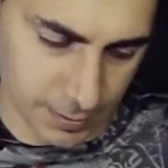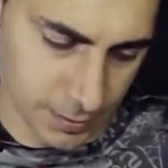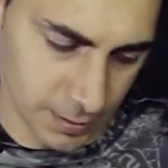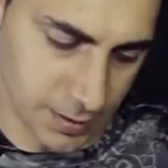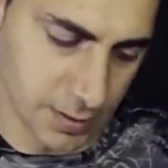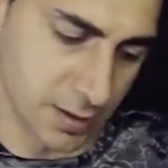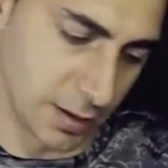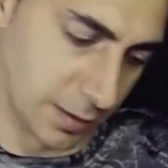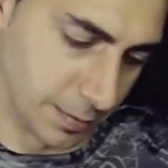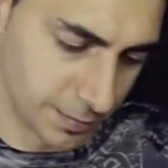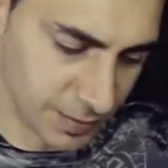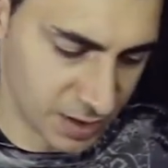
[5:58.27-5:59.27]
let's see.
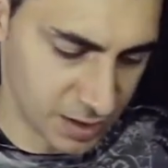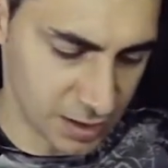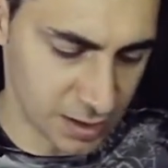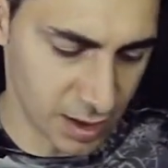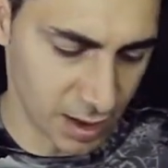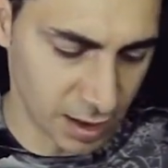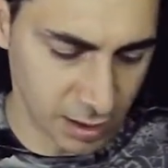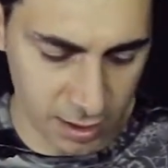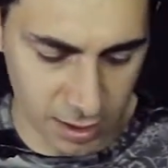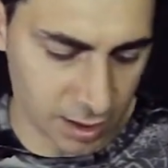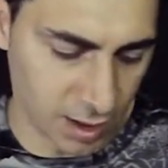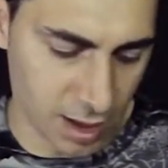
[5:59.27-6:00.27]
This is the
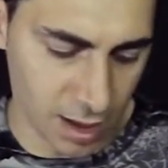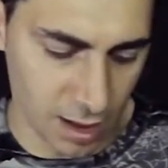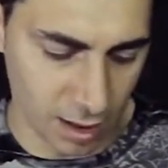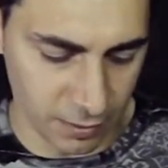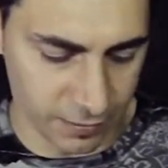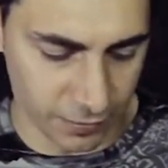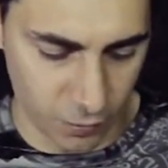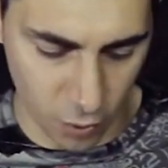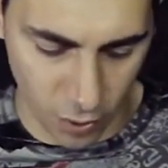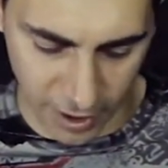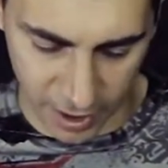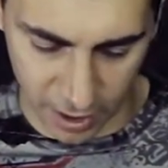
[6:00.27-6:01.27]
LED
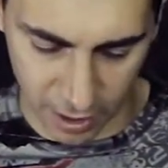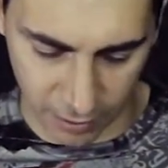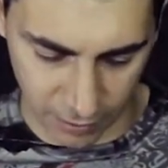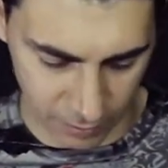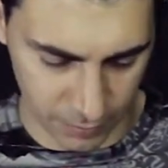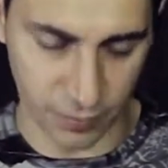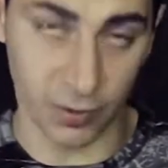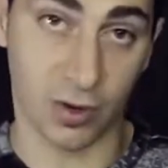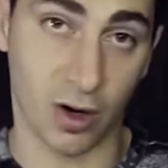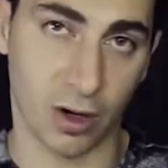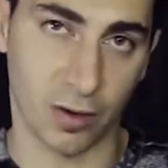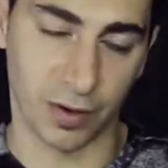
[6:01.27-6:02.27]
NL480
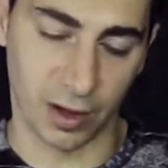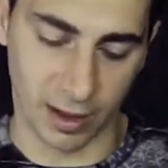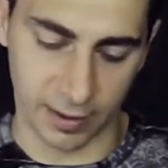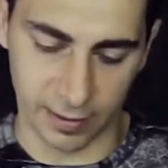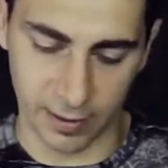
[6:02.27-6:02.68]
photography light.